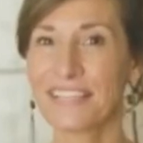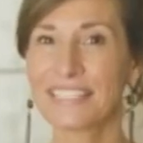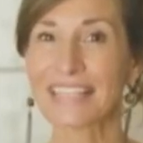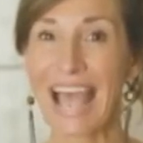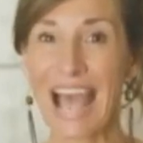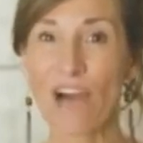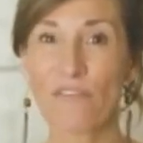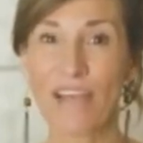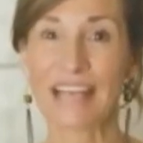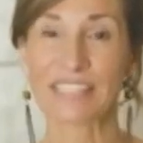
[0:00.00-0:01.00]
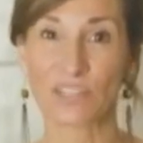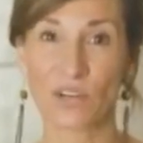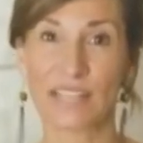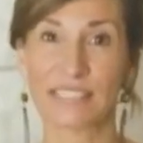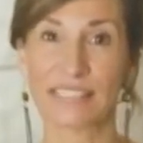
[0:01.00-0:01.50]
This is how fast a
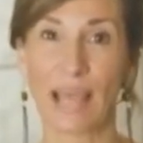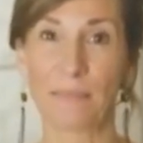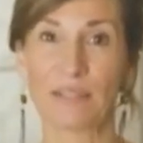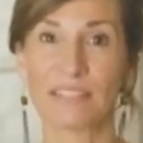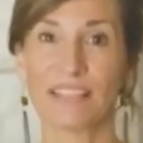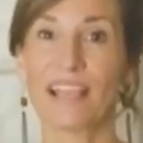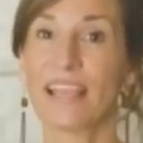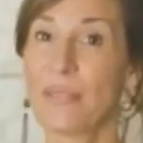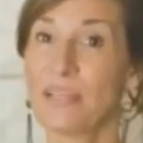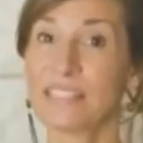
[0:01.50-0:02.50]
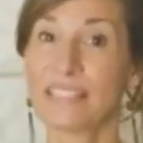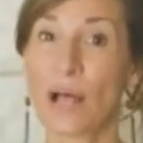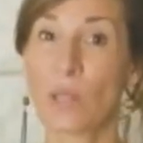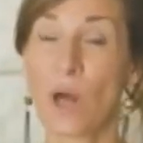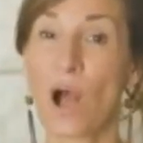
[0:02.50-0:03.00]
crisis happens, and this is
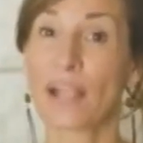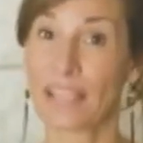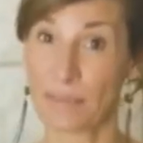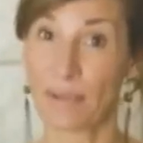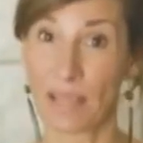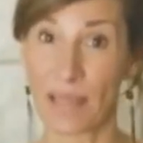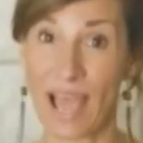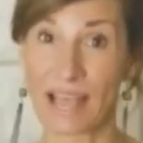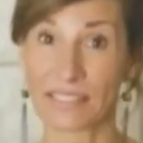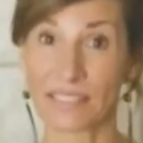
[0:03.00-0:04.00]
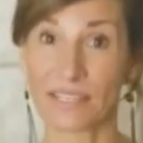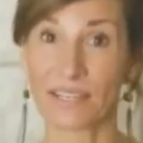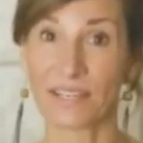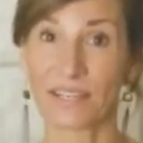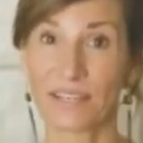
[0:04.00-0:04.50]
how long it might last.
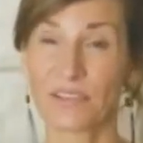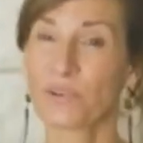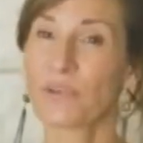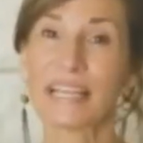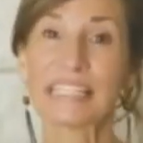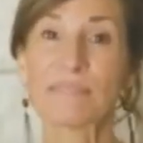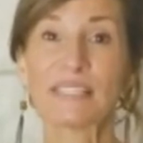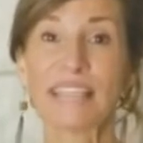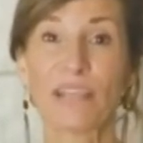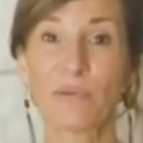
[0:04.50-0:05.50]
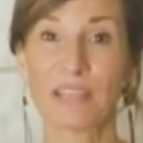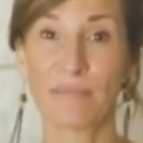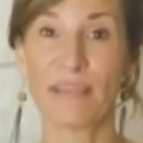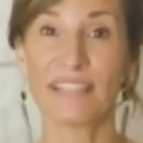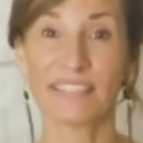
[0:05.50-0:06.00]
The greatest mistake we
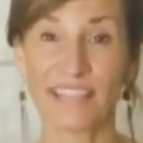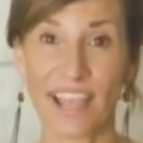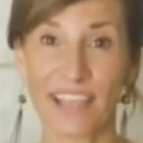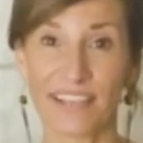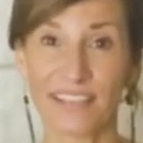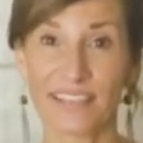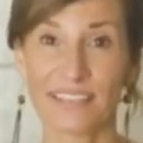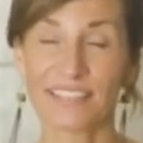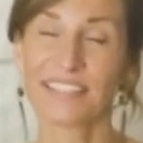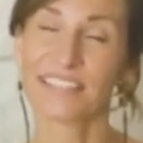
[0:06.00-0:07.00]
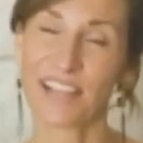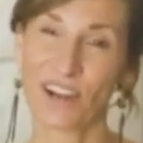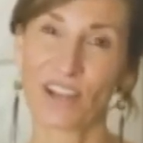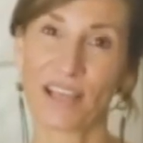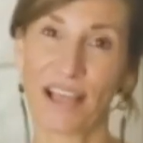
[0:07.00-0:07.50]
can make today is to
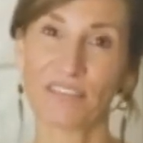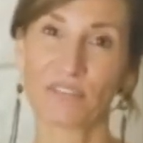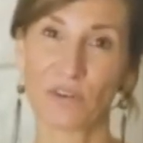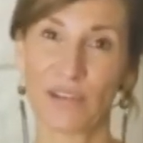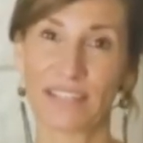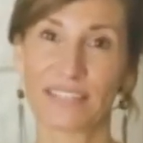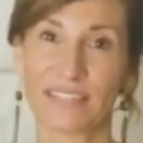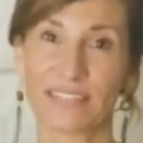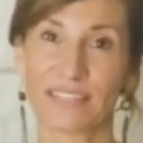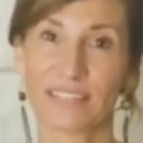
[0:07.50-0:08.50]
take our lives for granted.